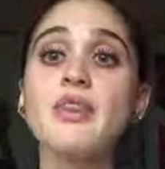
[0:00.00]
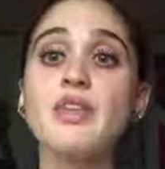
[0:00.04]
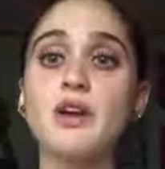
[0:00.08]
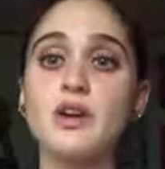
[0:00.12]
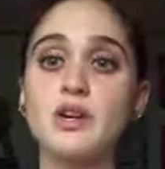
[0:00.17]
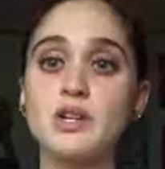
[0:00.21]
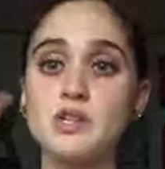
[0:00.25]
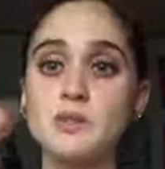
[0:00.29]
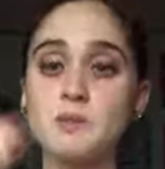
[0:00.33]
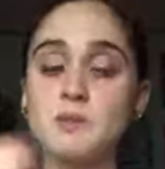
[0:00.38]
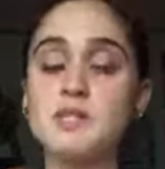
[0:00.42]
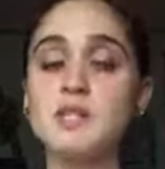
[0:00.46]

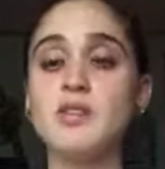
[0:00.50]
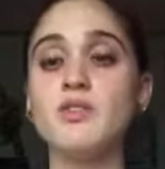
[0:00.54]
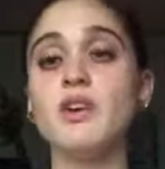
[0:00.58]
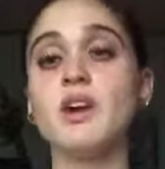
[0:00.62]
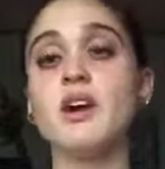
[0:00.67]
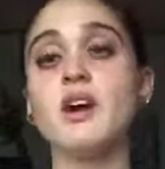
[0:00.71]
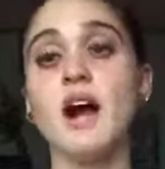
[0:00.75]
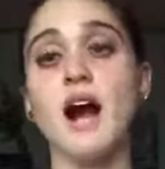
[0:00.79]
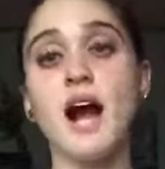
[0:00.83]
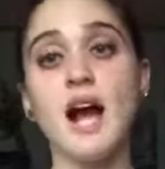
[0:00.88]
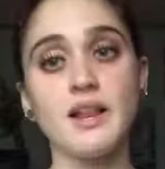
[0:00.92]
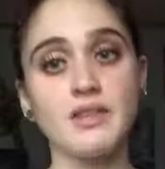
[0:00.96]
there are
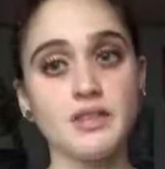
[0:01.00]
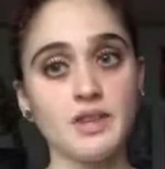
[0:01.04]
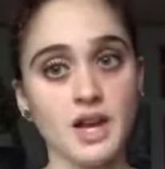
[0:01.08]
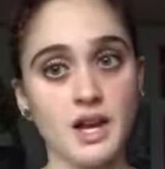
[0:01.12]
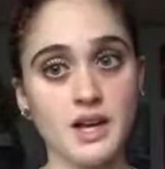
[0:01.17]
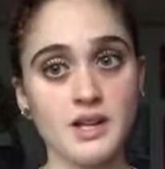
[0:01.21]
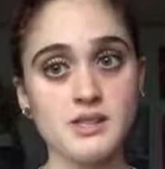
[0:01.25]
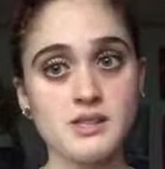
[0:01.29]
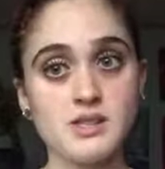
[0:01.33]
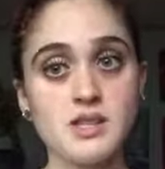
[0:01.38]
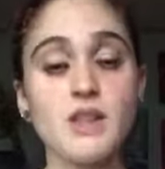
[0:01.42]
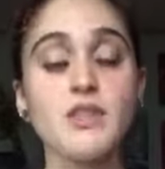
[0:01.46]
specific
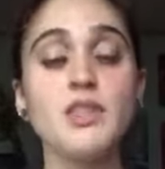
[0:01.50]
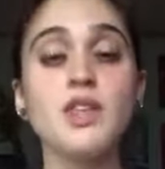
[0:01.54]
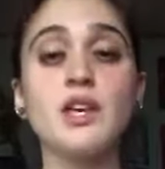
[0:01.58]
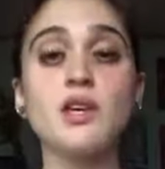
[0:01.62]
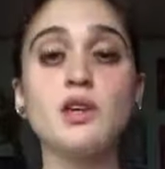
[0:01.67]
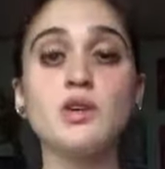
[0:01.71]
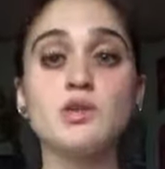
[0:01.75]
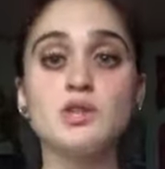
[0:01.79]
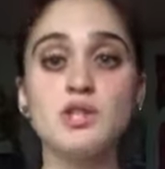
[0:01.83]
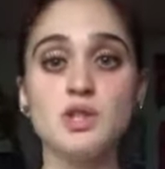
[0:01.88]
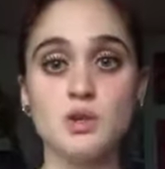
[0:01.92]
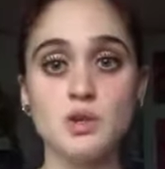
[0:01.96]
guidelines that
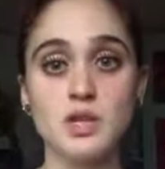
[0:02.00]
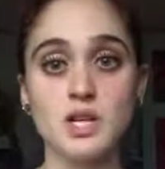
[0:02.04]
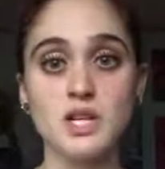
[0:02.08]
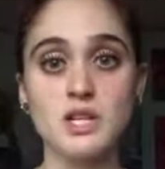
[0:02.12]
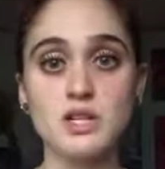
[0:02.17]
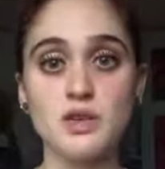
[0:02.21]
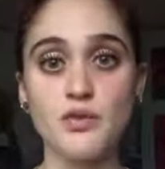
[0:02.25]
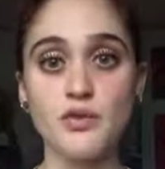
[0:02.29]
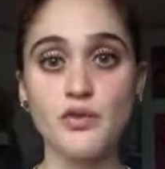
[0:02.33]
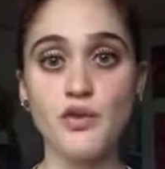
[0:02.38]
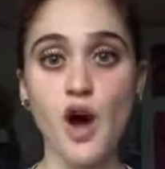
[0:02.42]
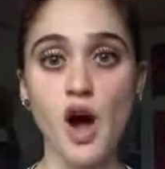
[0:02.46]
you do need
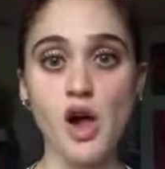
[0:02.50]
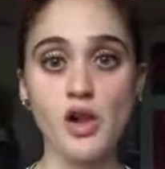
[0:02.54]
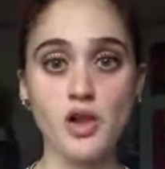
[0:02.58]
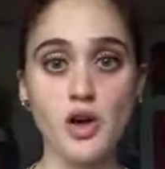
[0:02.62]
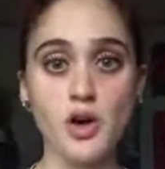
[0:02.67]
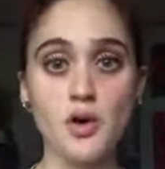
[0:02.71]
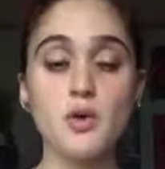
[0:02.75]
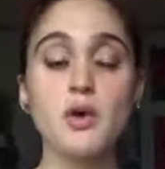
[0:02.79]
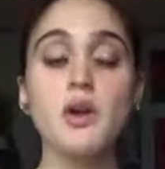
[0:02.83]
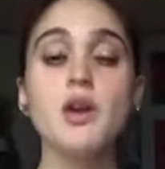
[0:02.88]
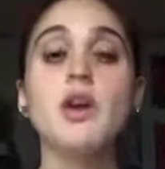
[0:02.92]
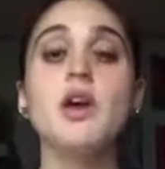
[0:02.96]
to
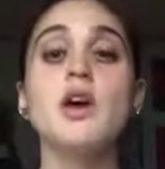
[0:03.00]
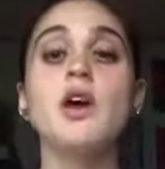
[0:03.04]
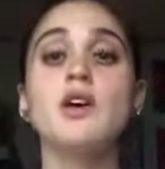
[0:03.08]
follow.